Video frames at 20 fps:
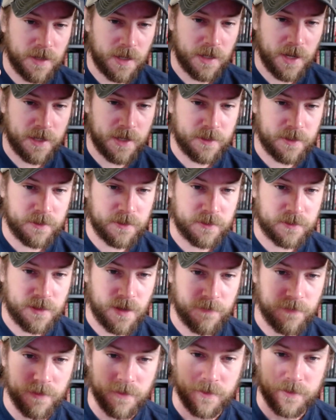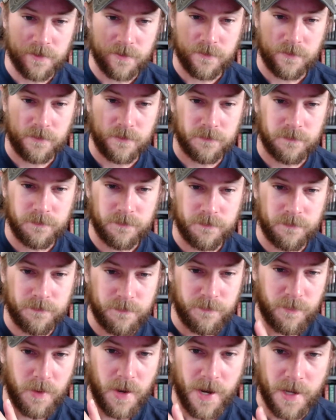I like this cover. It's
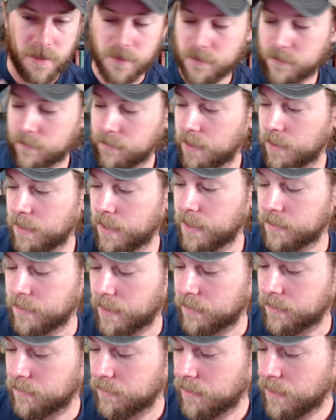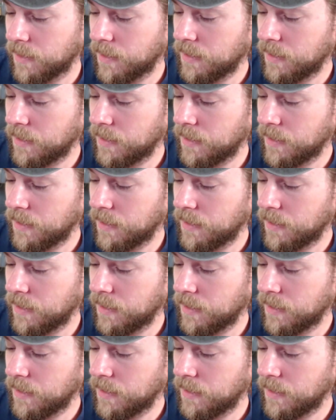bright. I like that.